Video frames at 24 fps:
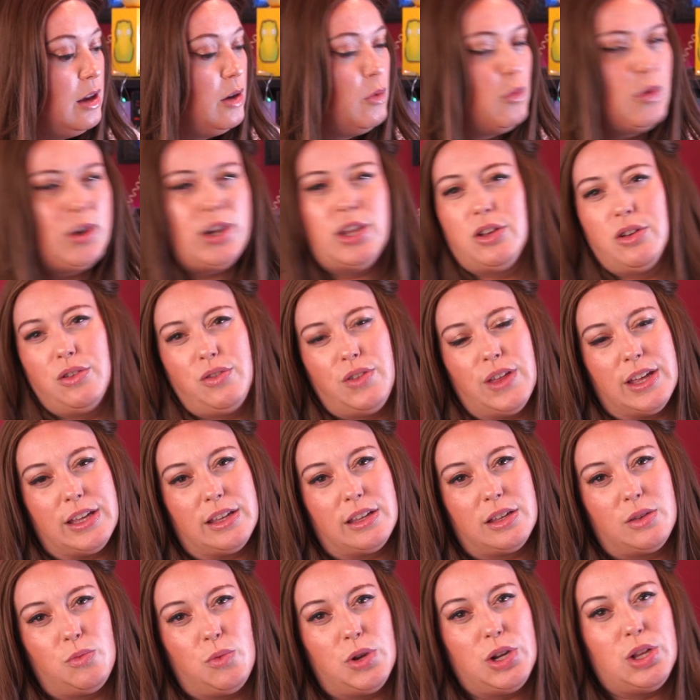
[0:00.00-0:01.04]
What do you
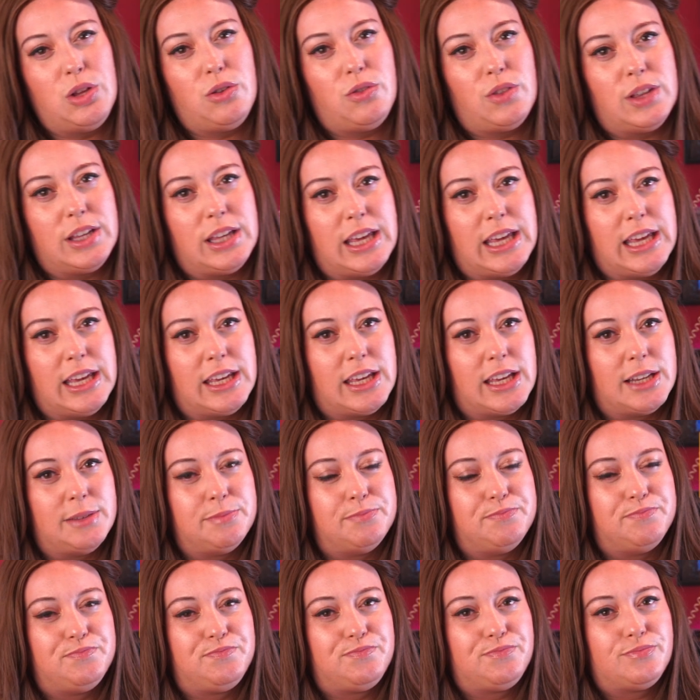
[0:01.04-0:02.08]
think? What do you think of
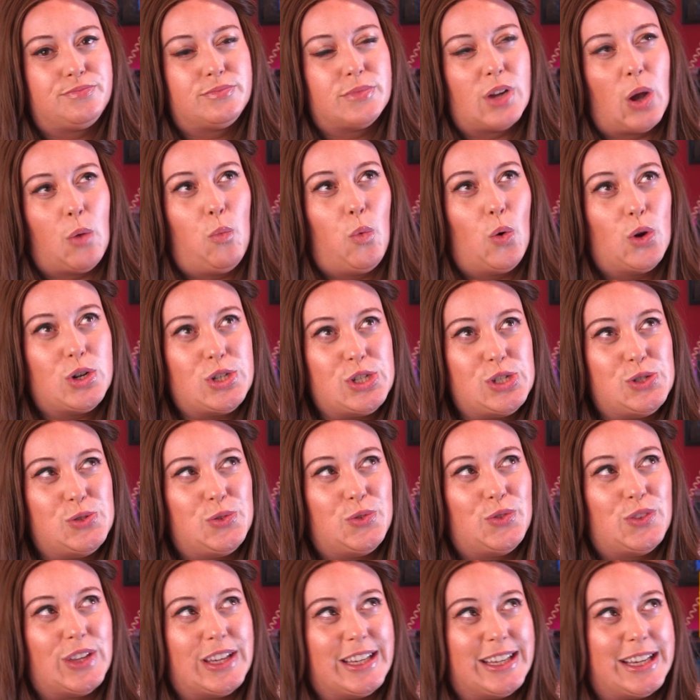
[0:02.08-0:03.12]
HAKEN? What do you
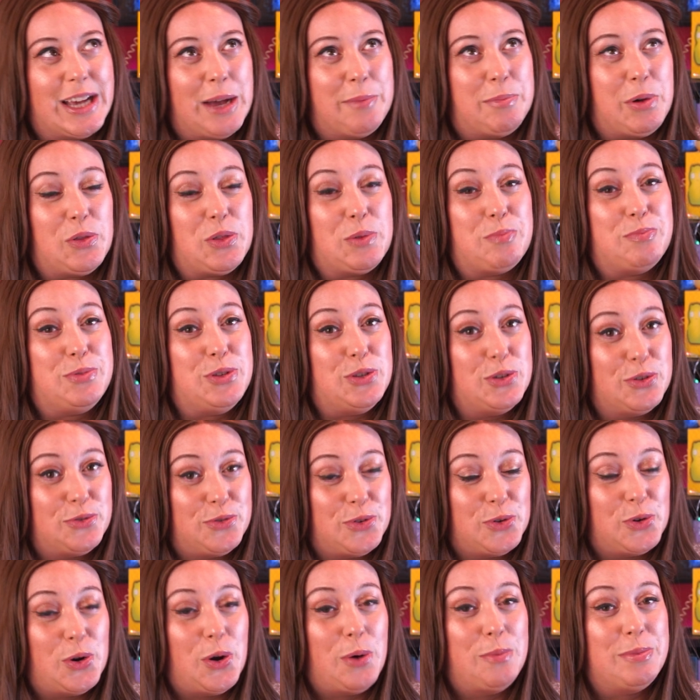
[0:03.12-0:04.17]
think about the
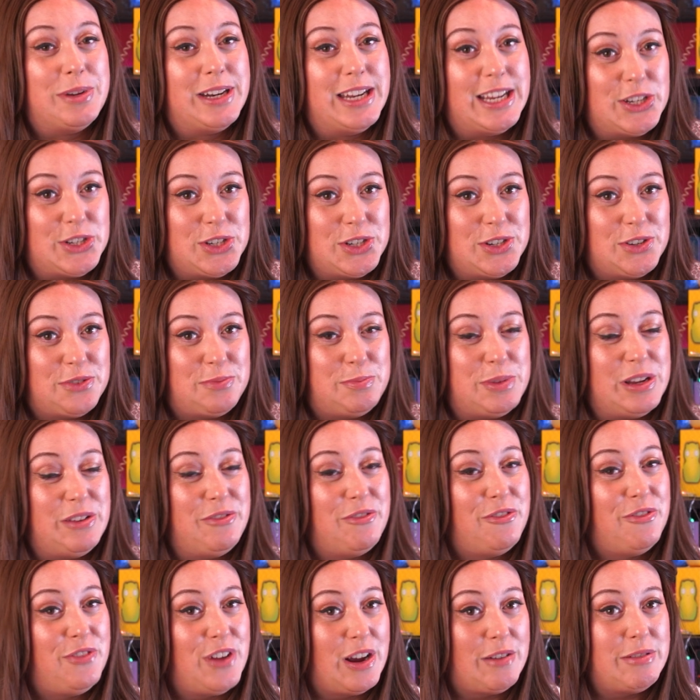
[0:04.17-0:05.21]
beautiful combination of being
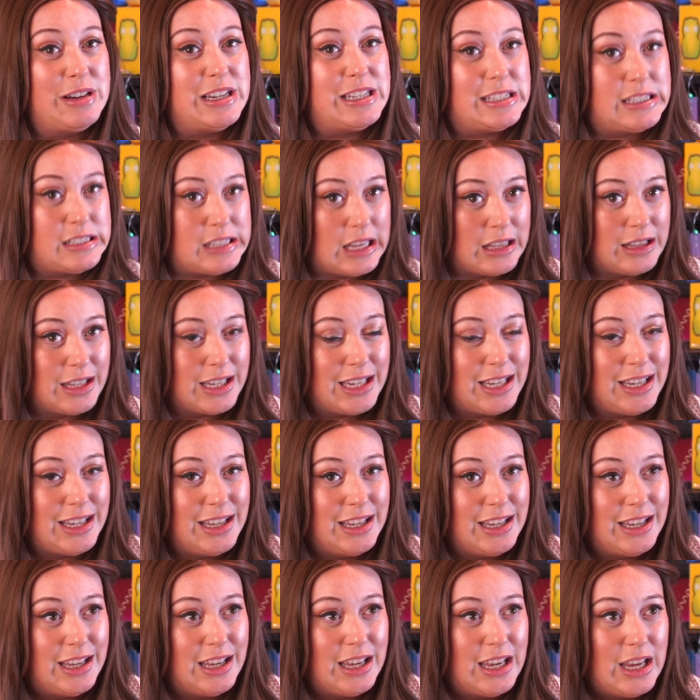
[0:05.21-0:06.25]
very silly
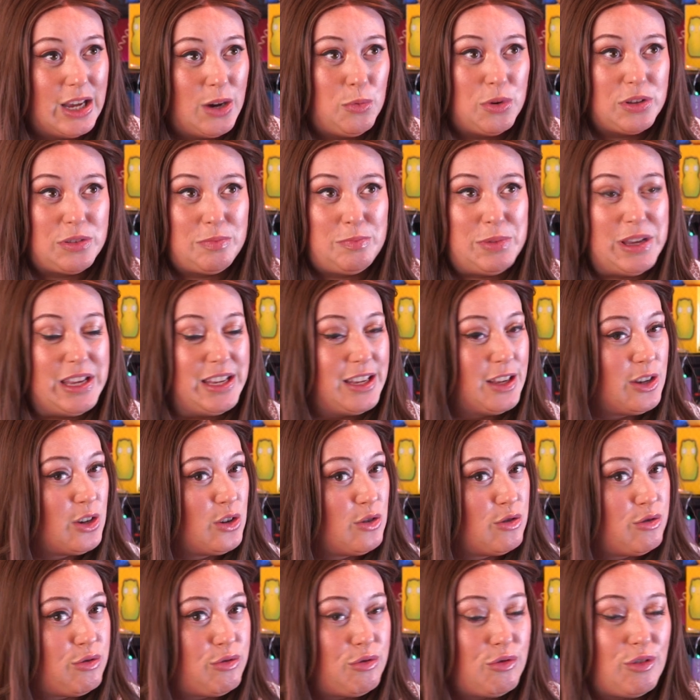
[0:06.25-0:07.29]
with being
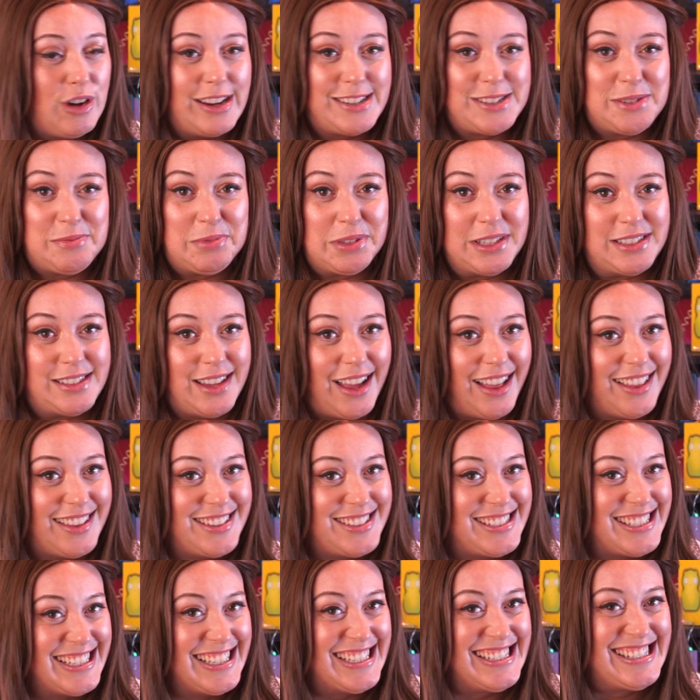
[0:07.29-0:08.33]
incredibly
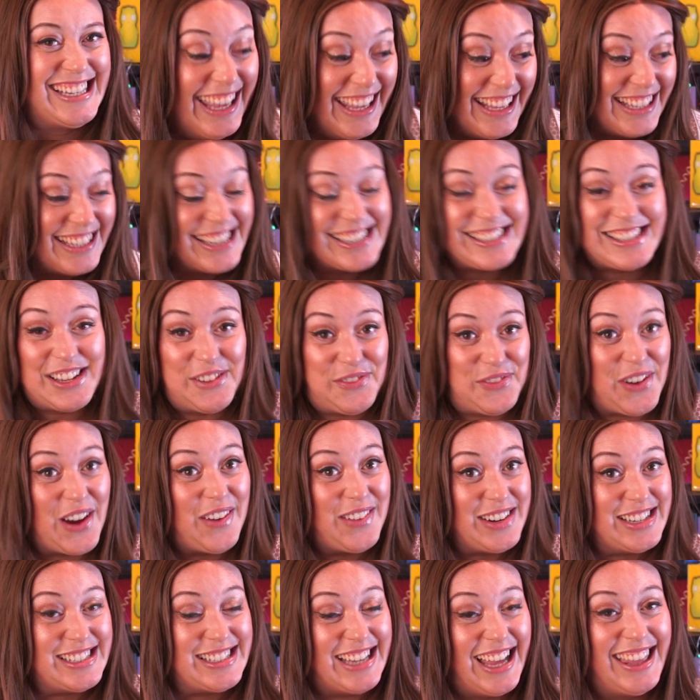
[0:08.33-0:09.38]
talented? Because they're
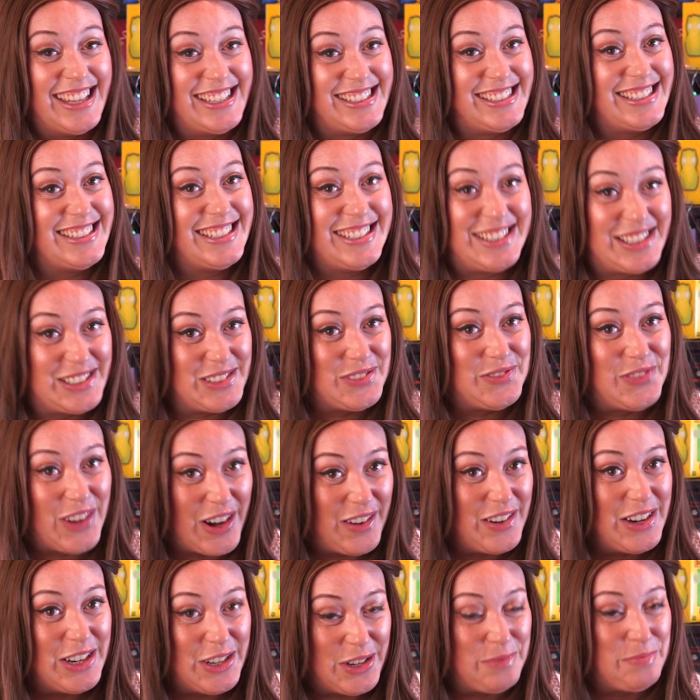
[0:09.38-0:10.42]
very talented. This is a
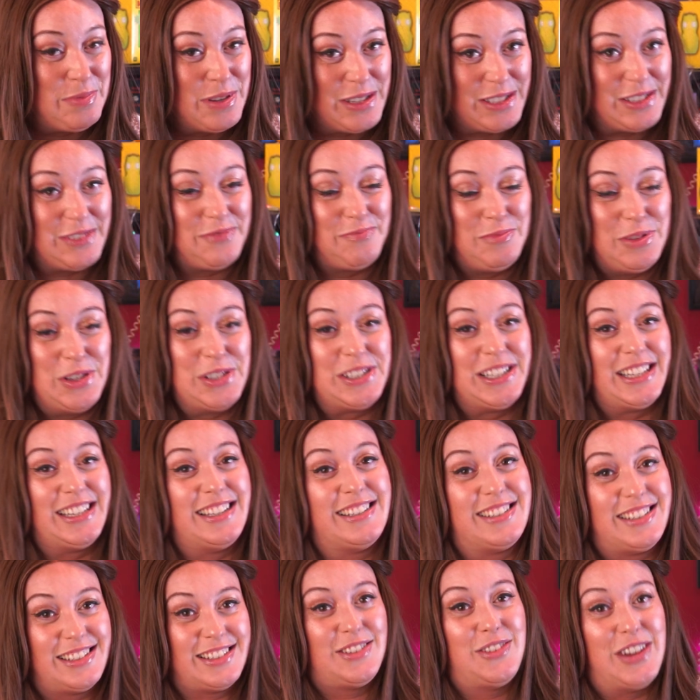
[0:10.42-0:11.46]
very good piece of music.
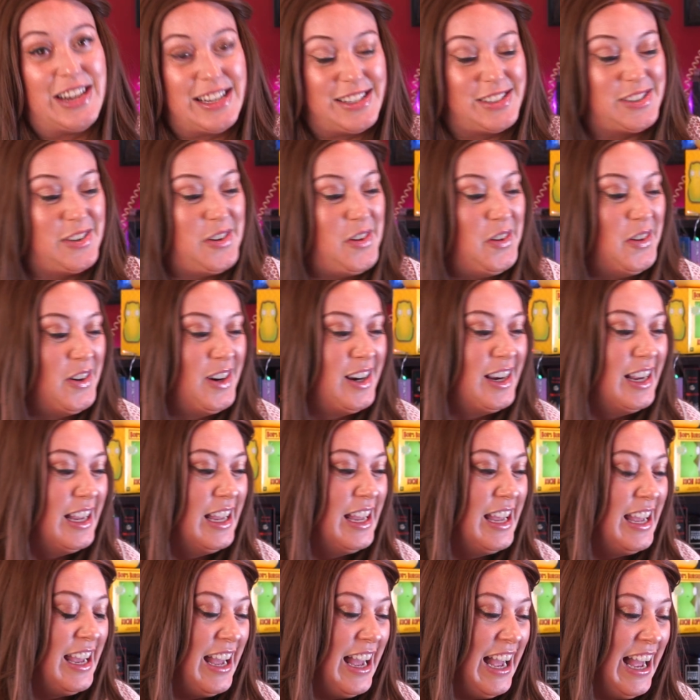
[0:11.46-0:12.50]
This is a great song.
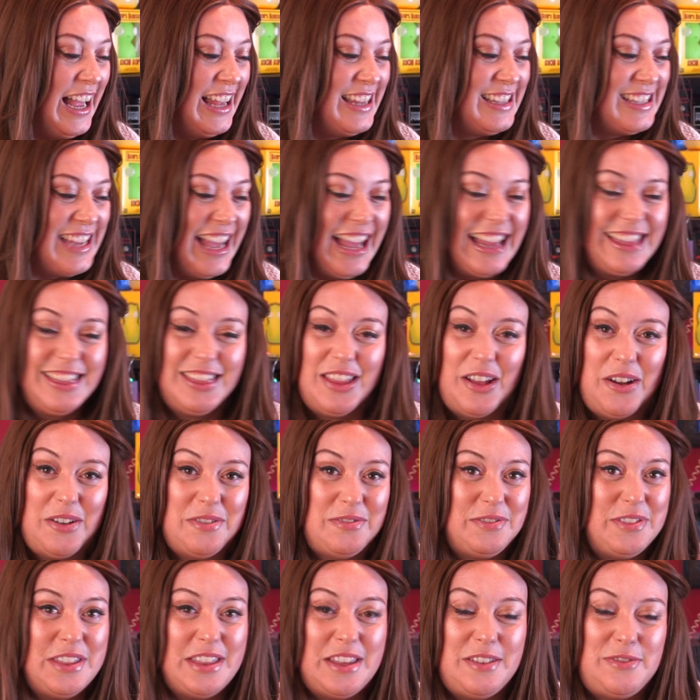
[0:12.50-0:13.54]
And I
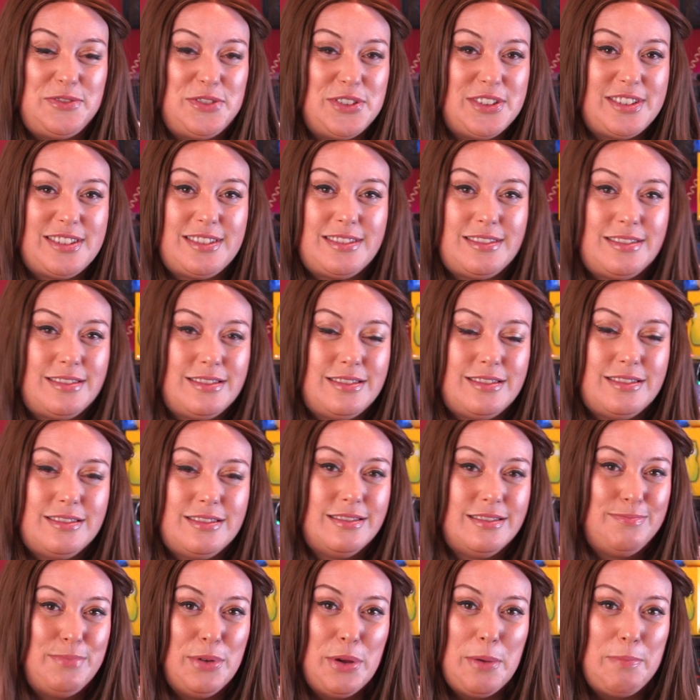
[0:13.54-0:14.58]
love that they've just
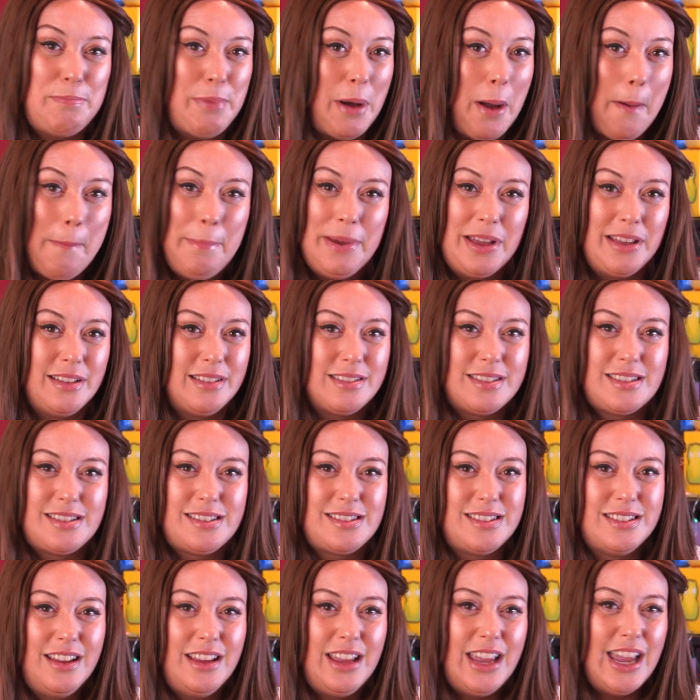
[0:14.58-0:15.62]
put
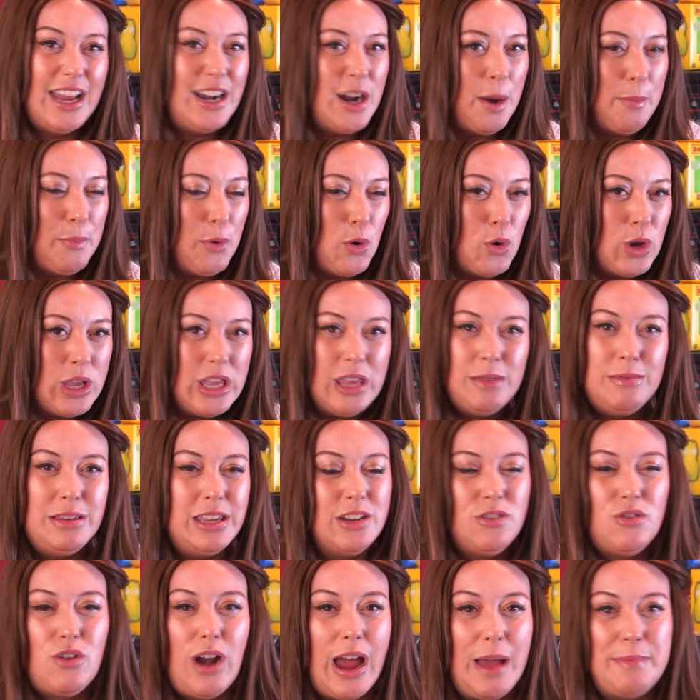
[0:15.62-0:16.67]
puppets in a
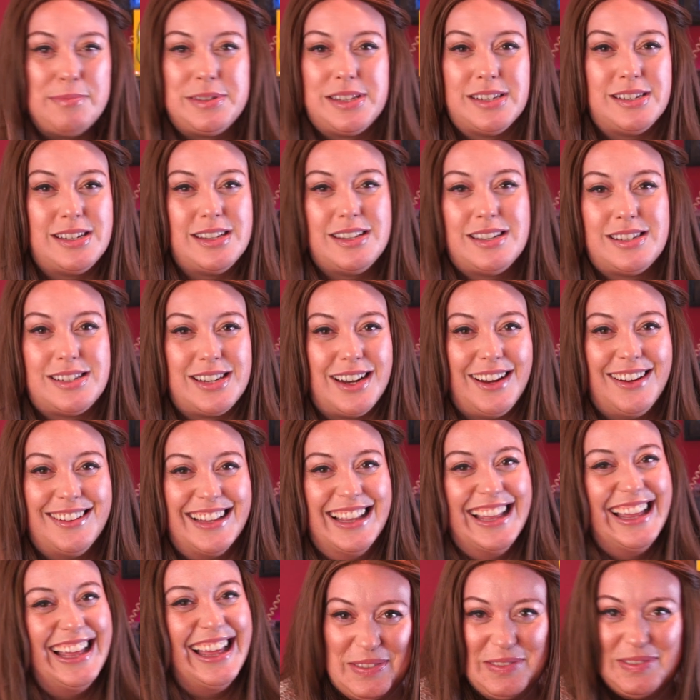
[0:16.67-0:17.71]
Bohemian Rhapsody
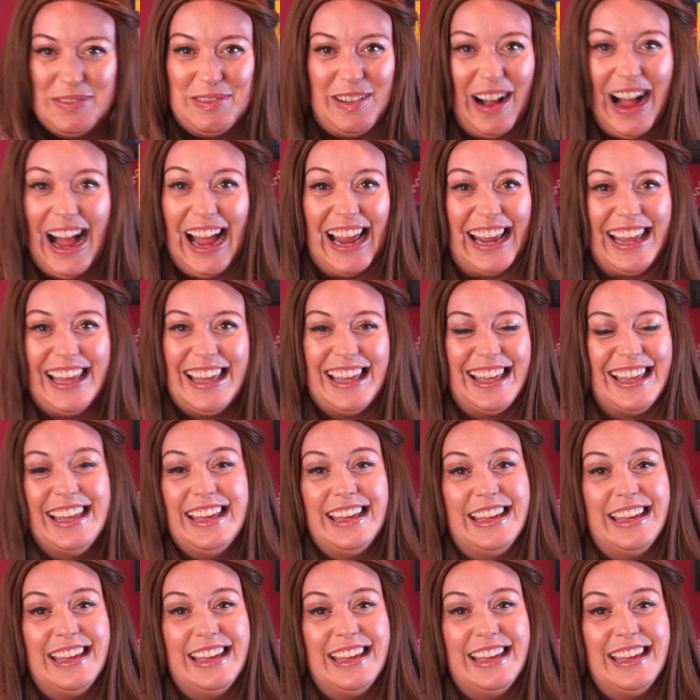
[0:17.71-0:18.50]
style. Why?